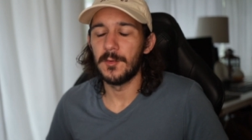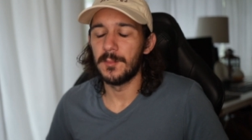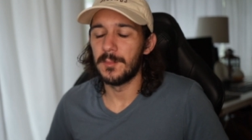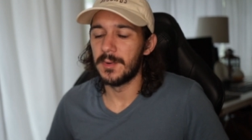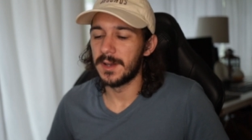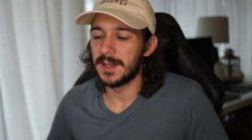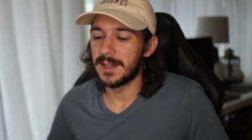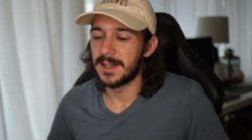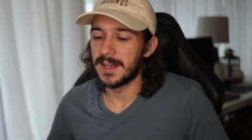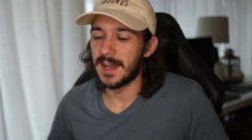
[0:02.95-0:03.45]

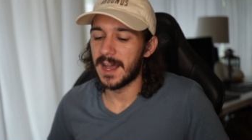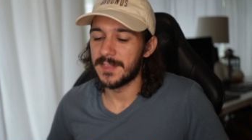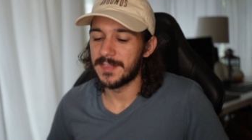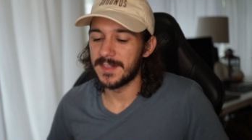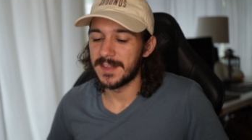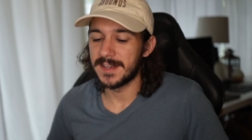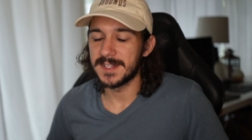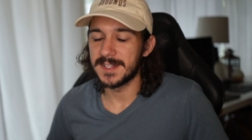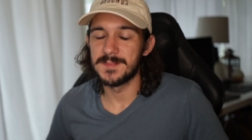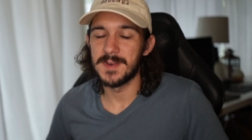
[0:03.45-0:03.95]
but I
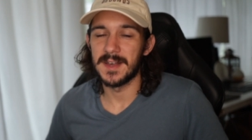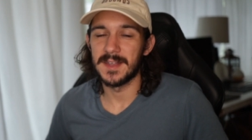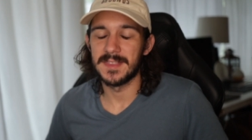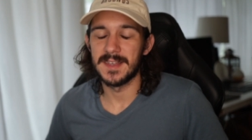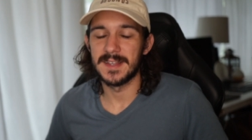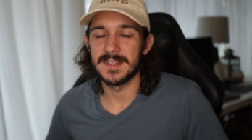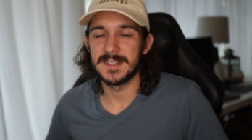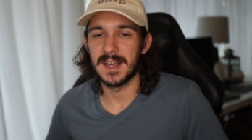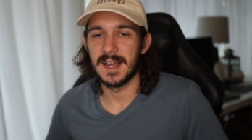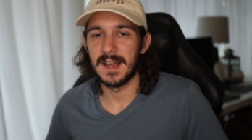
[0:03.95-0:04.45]
think it's about
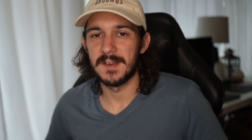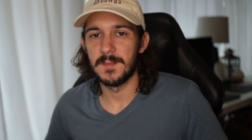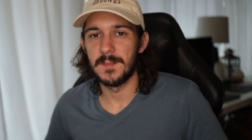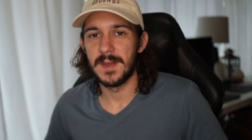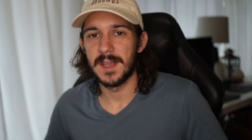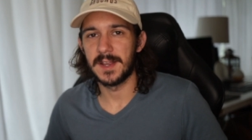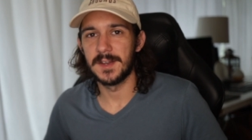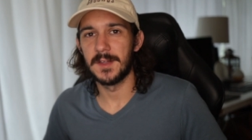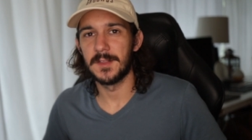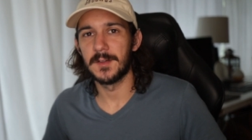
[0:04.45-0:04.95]
that time to
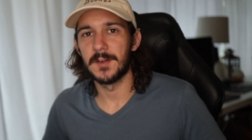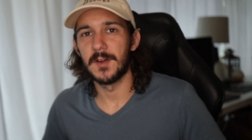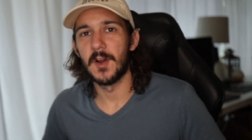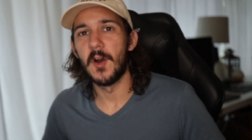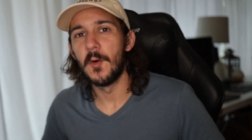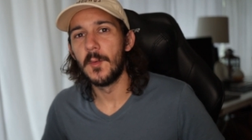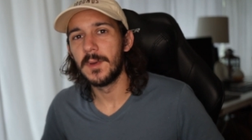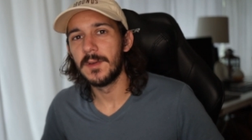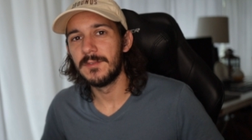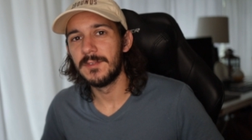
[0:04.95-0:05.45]
make another
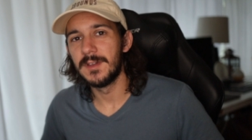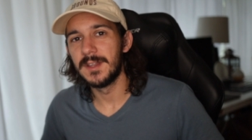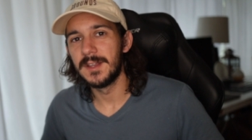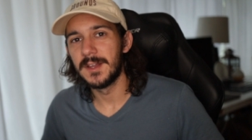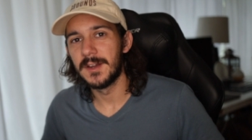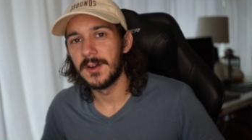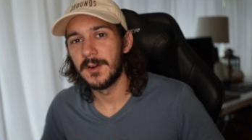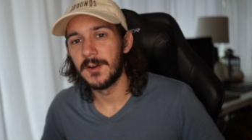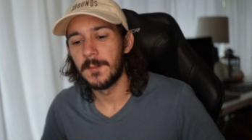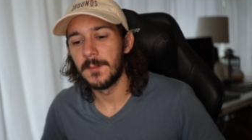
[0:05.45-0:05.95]
OMI
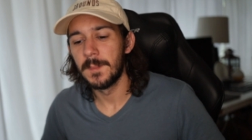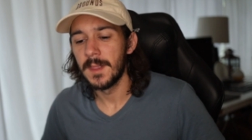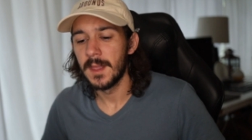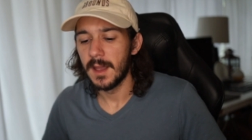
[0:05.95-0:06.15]
video.